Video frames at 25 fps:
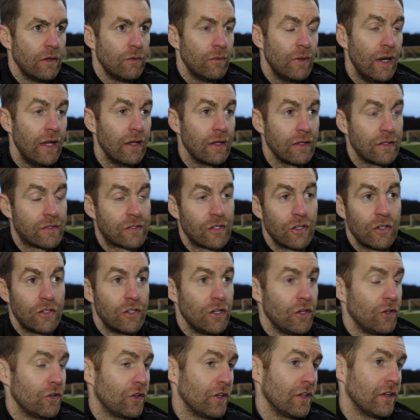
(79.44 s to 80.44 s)
Well, it's
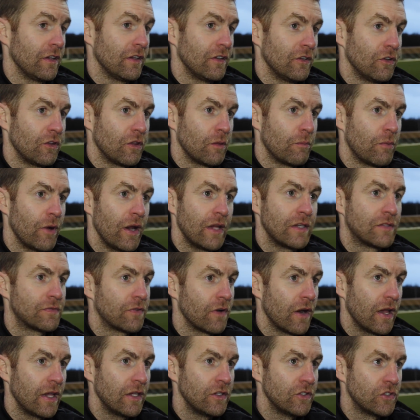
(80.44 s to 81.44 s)
another brace
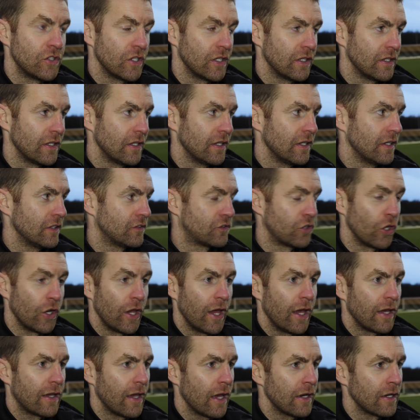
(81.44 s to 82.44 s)
for Ange, and he's done
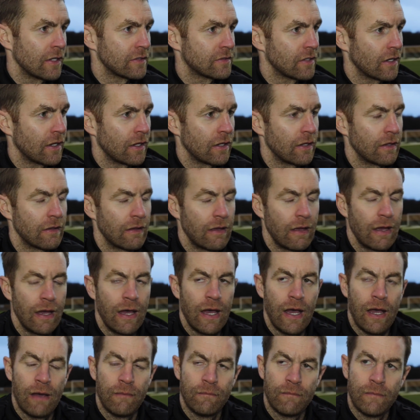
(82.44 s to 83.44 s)
it again, hasn't he?
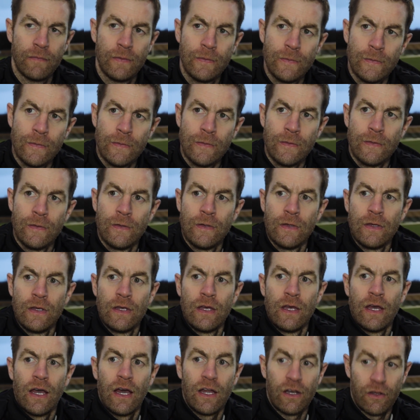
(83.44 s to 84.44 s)
And
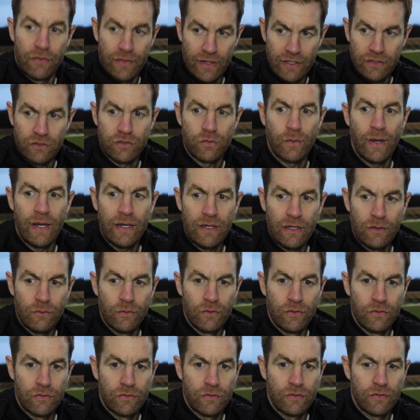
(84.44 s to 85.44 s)
I think Swaney
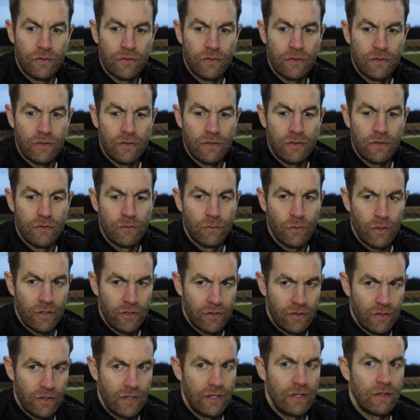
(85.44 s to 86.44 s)
was one
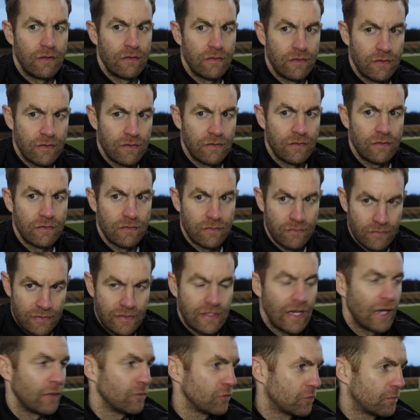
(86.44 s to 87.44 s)
of the
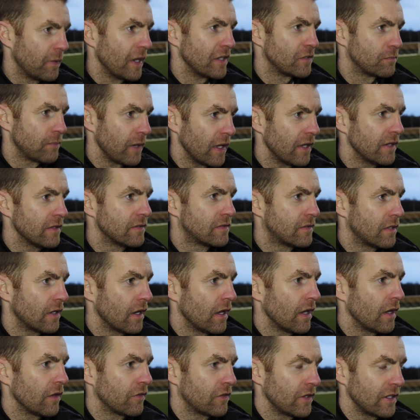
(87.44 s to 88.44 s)
game's best players
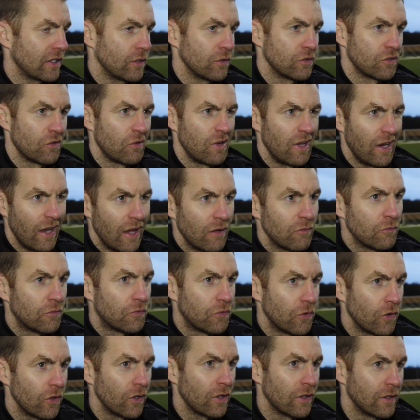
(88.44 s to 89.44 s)
today. I think he was a real
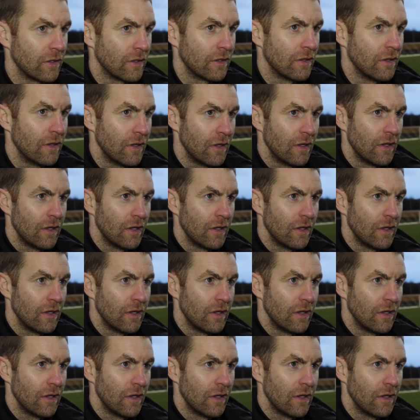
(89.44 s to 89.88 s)
handful, and